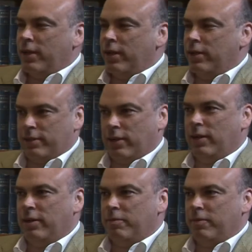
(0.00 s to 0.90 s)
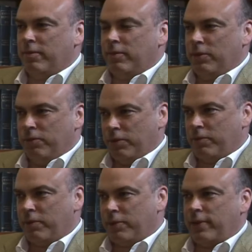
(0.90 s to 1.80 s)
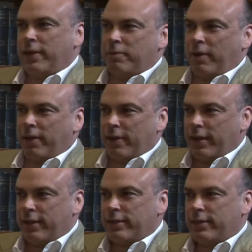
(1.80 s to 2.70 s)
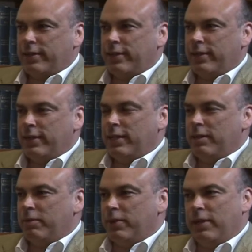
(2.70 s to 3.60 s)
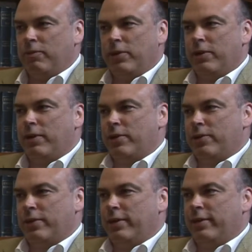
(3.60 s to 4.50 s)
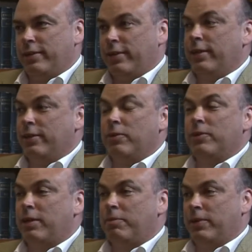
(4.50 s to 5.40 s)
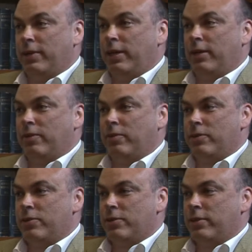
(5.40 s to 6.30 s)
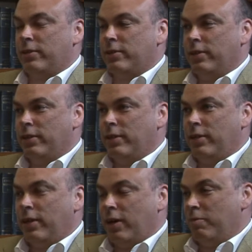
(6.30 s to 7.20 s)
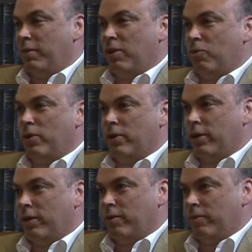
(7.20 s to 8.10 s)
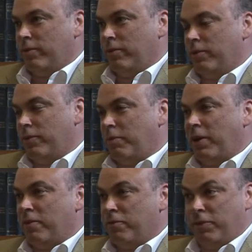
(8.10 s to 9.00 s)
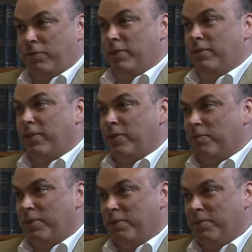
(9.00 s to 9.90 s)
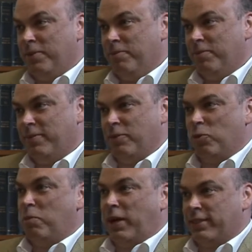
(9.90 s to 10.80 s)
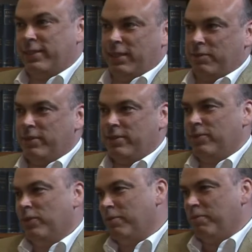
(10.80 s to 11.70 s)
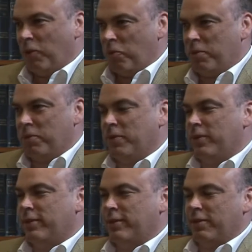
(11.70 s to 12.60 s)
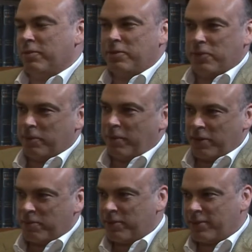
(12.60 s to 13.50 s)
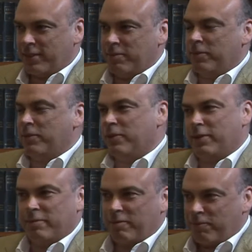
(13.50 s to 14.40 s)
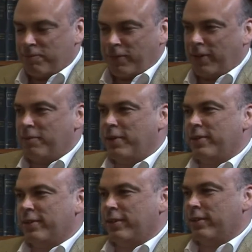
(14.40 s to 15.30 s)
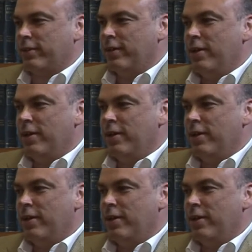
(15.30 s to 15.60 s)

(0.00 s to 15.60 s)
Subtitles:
at the time, you feel very sad about that. But then what you actually see is what's happened now, which is I'm now working with about 50 of those people. We're all back together, all the old people work together with all the management team. We're doing fun, amazing things.